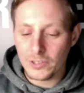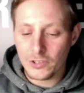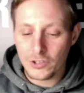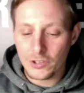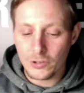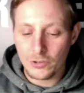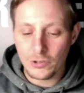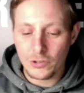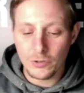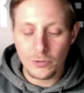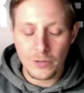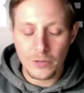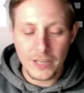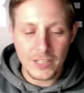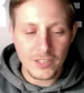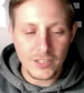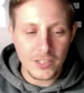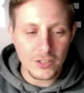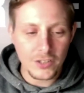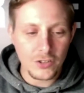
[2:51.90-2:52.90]
to you is it
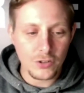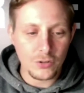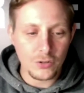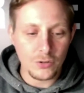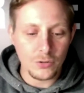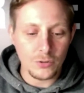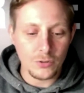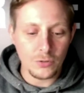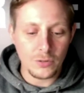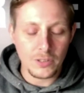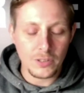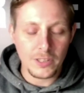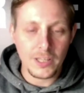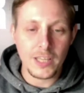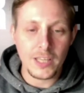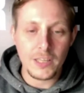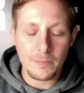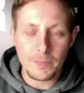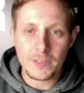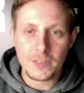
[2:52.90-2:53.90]
to keep
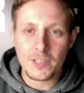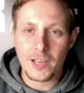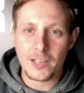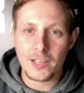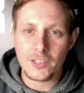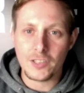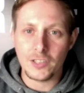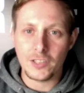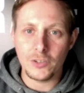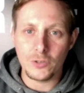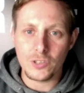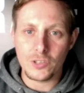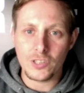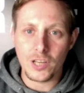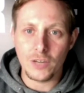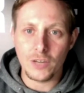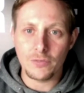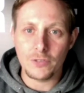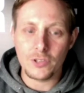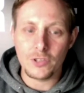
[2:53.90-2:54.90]
testing yourself?
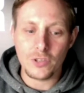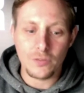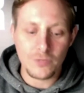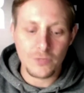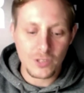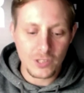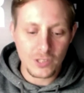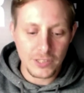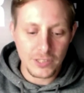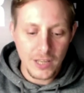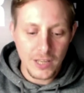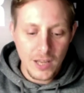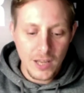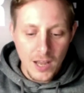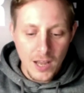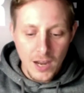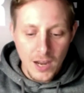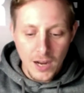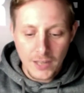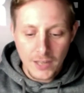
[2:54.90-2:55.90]
Because obviously
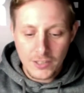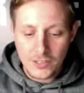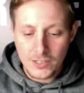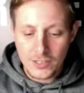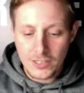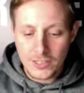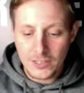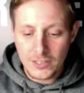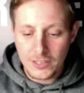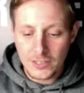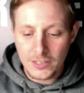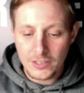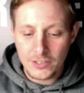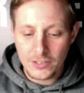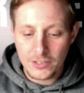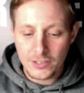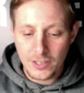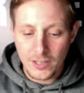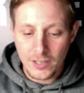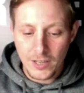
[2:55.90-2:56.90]
I see these
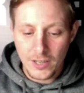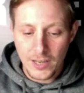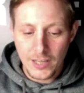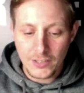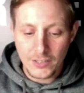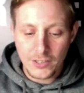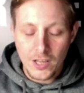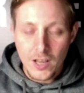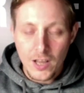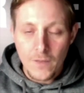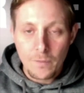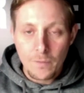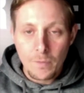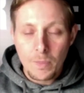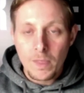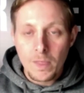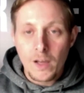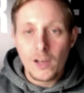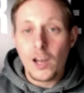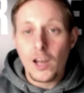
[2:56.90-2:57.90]
as
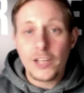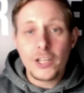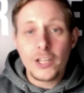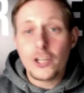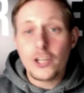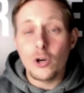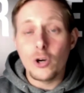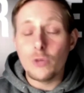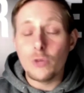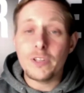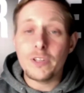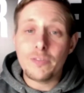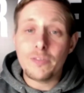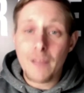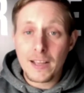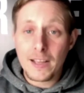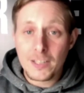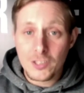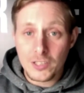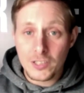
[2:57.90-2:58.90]
like a COVID
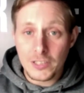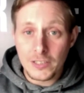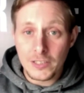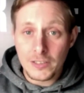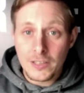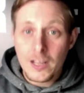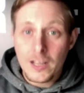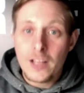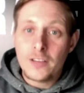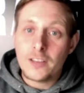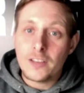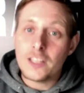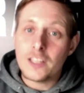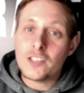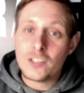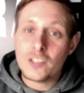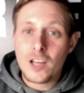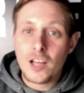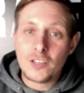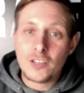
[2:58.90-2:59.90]
vaccine. They start to